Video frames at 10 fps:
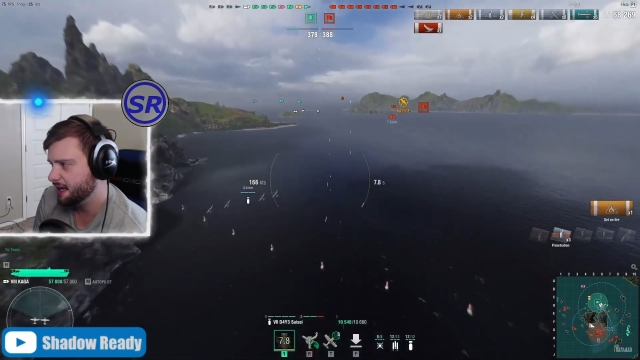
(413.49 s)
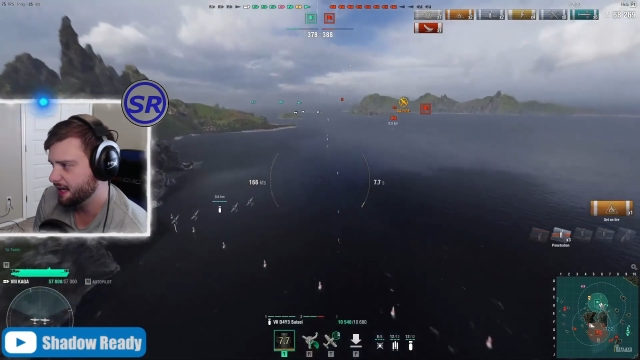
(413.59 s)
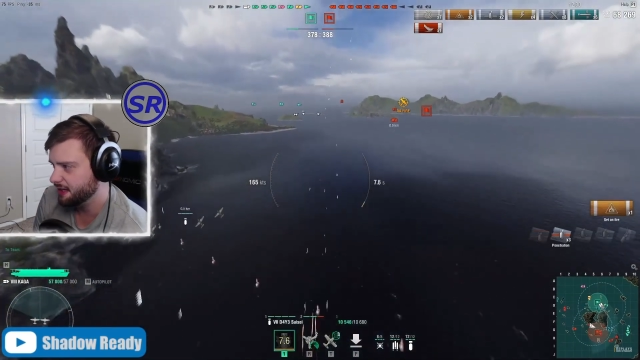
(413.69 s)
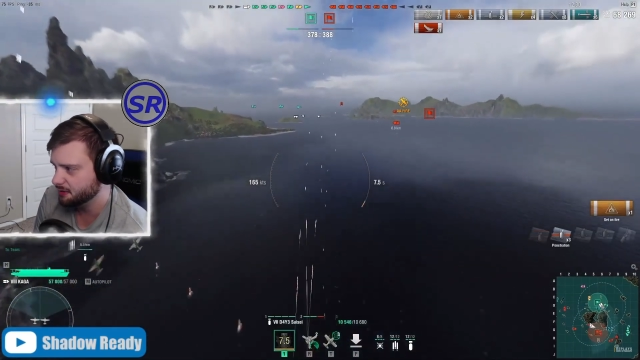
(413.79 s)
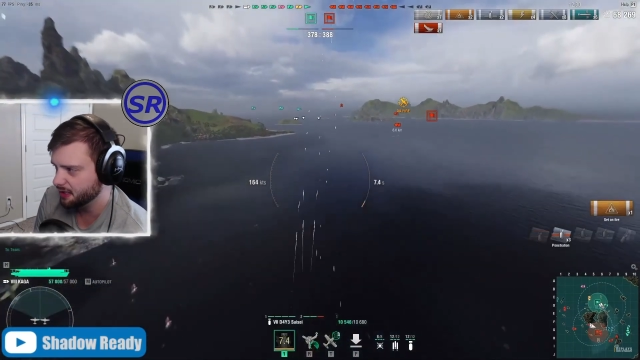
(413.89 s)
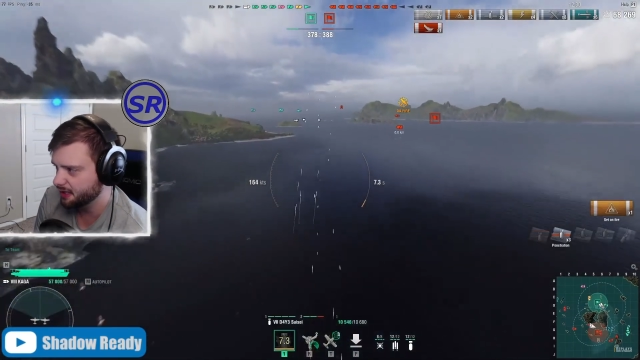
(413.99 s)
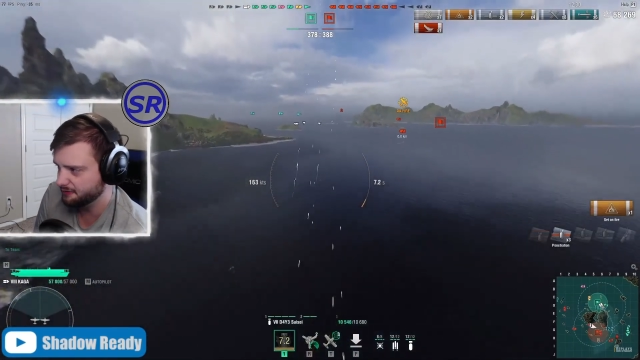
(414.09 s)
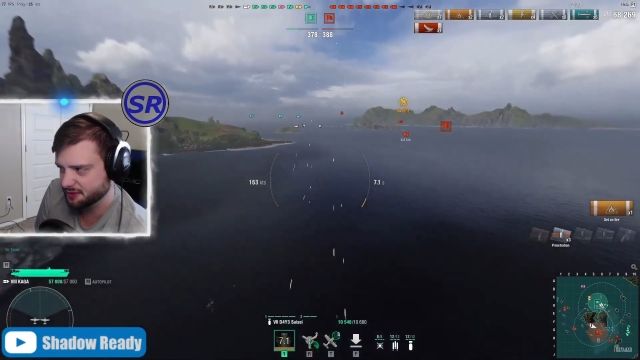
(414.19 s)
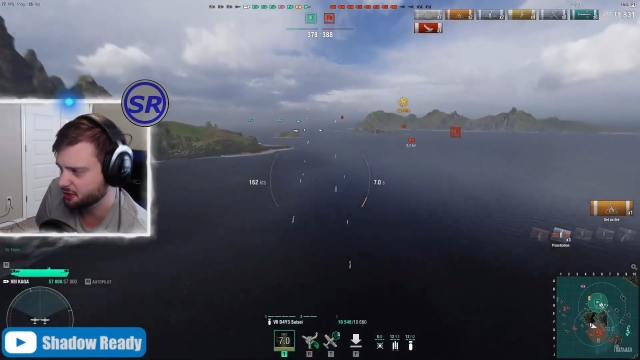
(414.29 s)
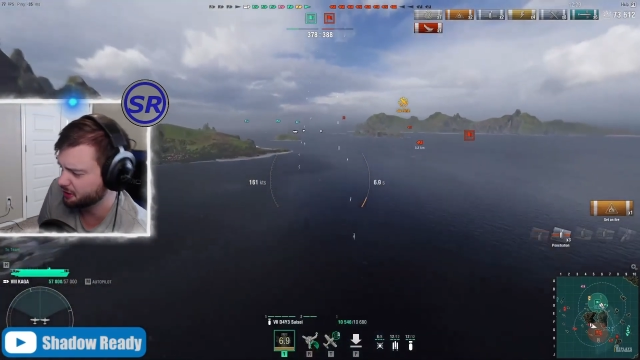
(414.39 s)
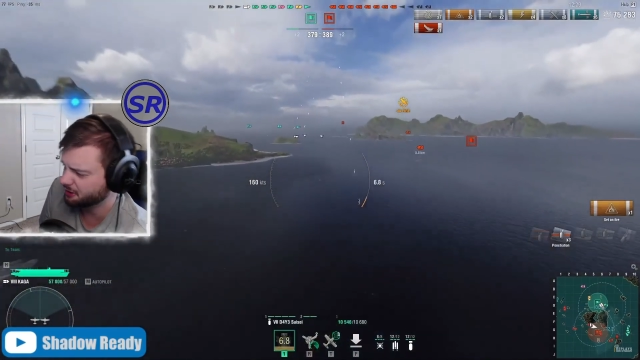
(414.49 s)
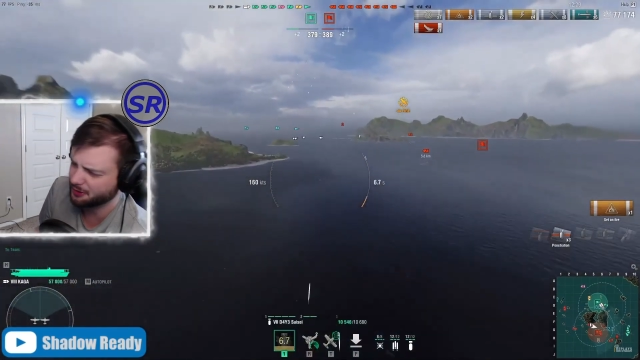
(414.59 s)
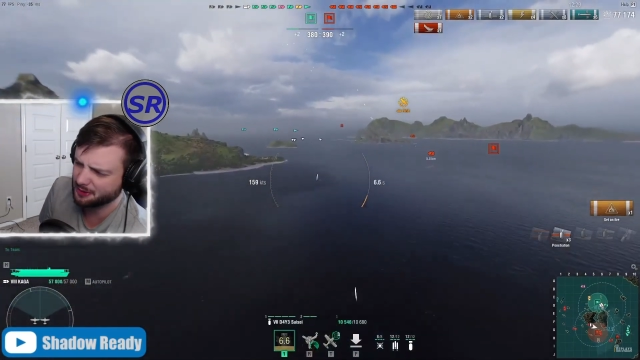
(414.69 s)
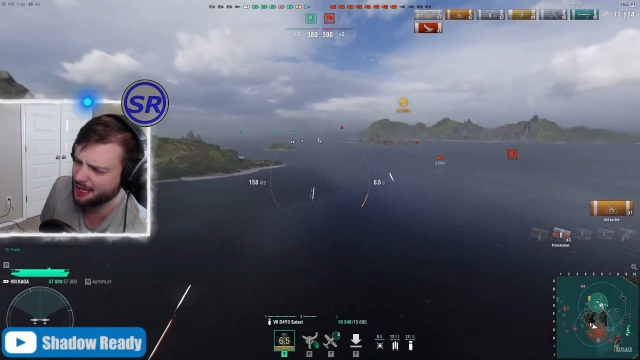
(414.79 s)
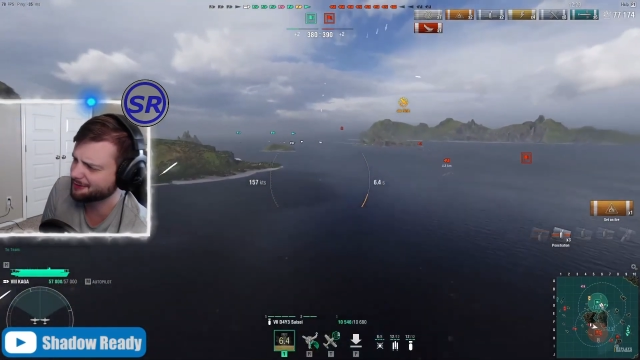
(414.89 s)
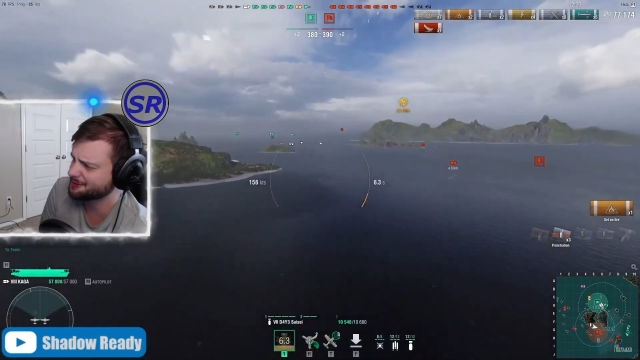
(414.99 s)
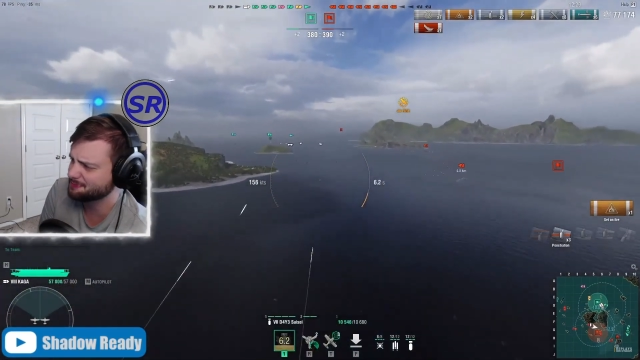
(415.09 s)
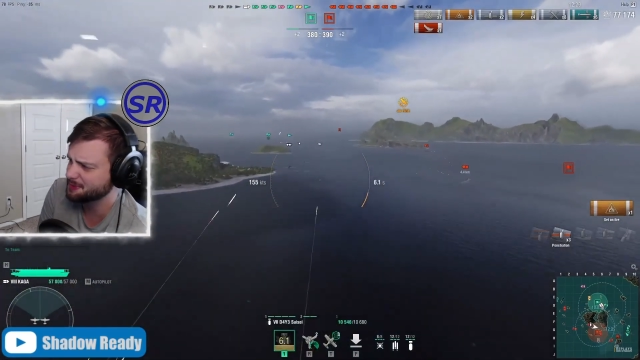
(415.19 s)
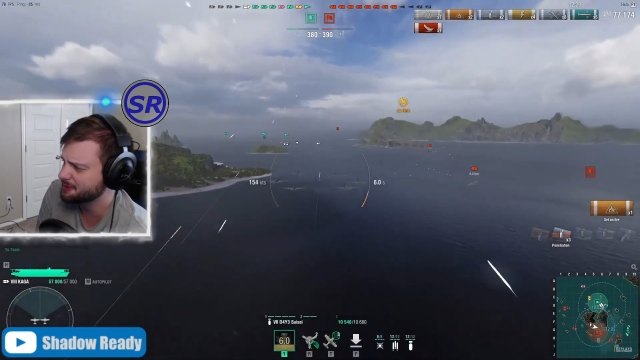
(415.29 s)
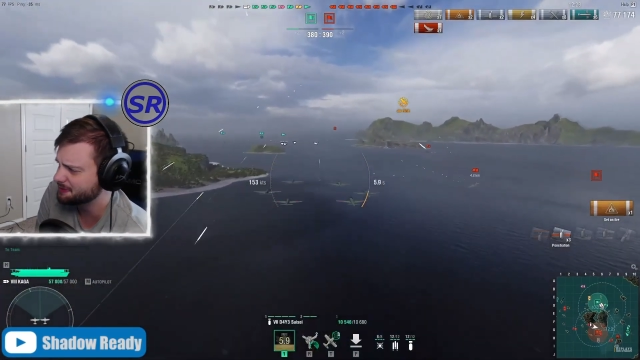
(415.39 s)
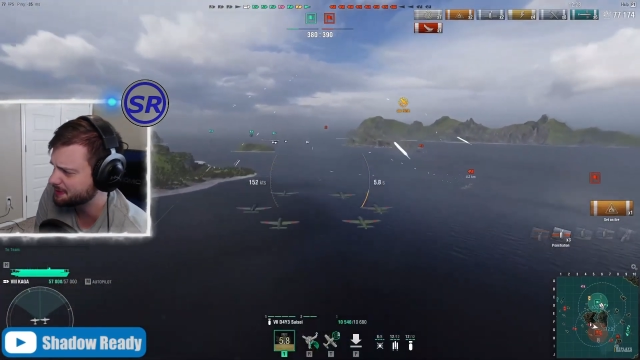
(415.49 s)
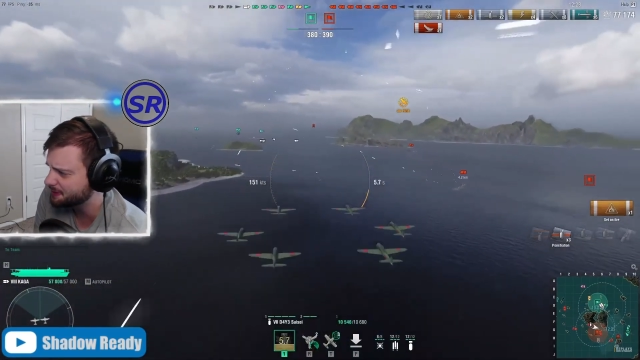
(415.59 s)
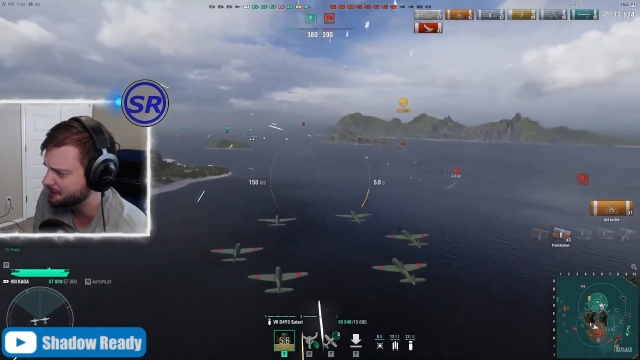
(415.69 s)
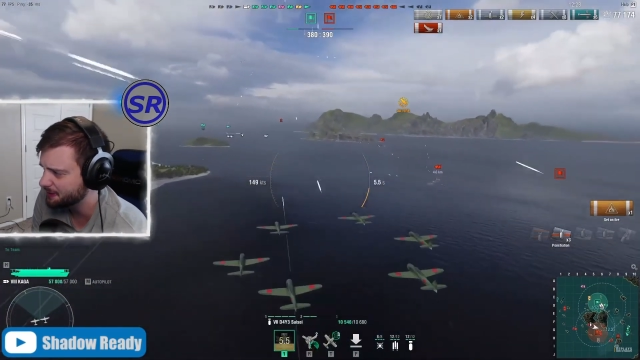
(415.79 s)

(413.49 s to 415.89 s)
and you love, oh, that was beautiful.